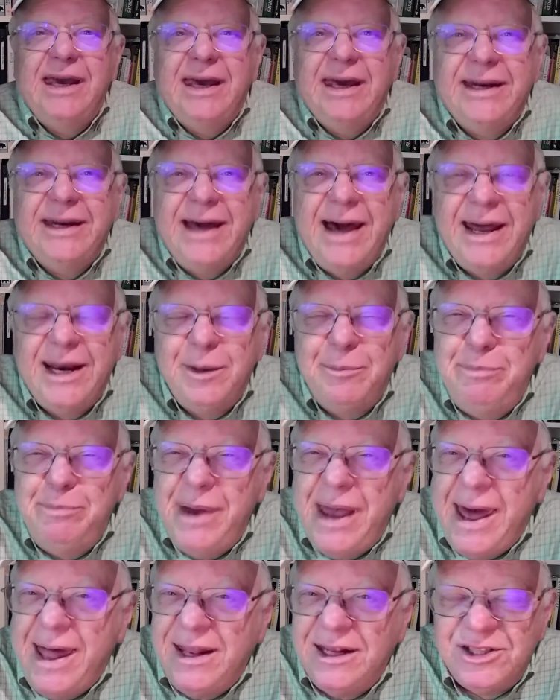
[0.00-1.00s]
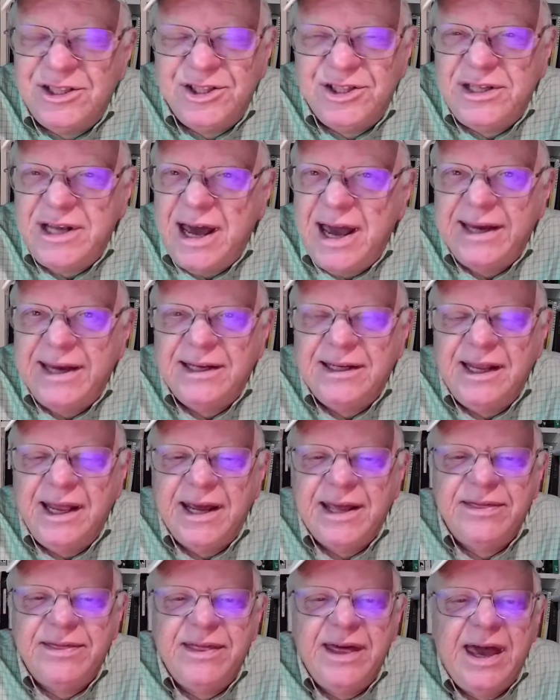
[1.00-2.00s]
And on a balanced diet
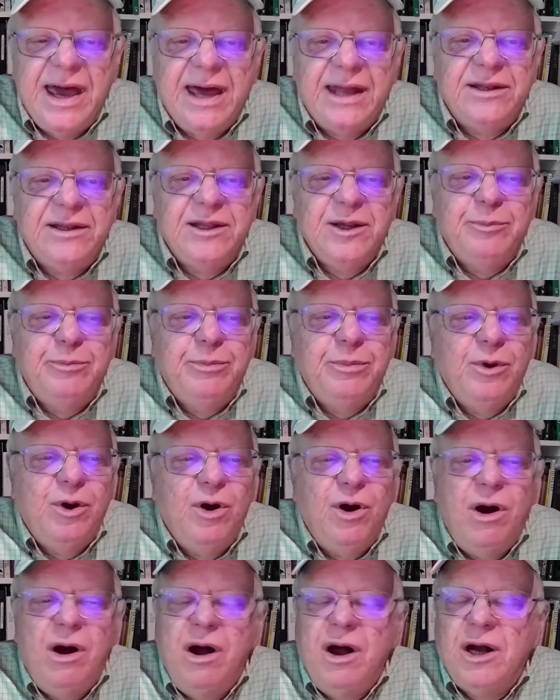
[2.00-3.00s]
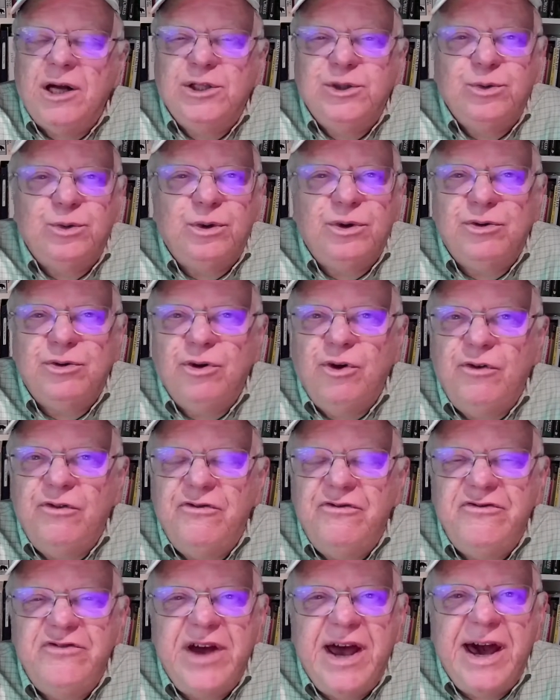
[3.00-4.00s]
like that, the hogs will grow
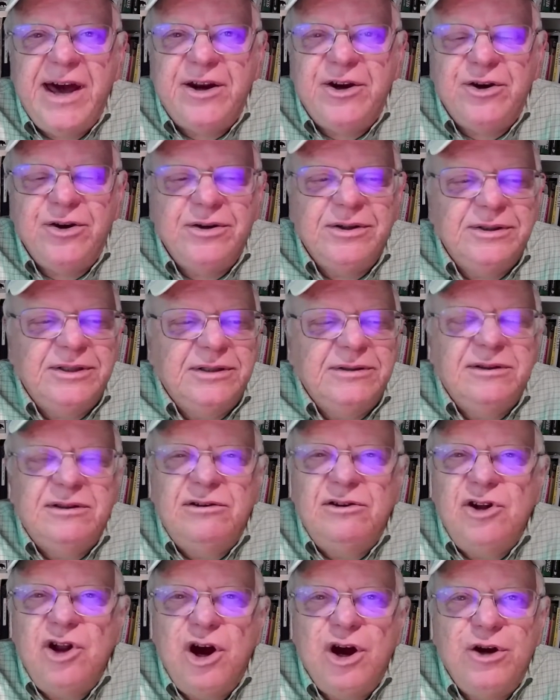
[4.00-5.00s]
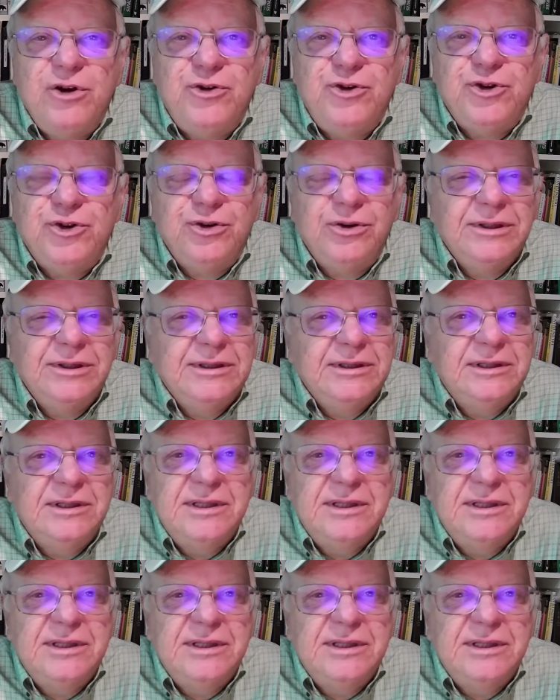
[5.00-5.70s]
fatter, larger,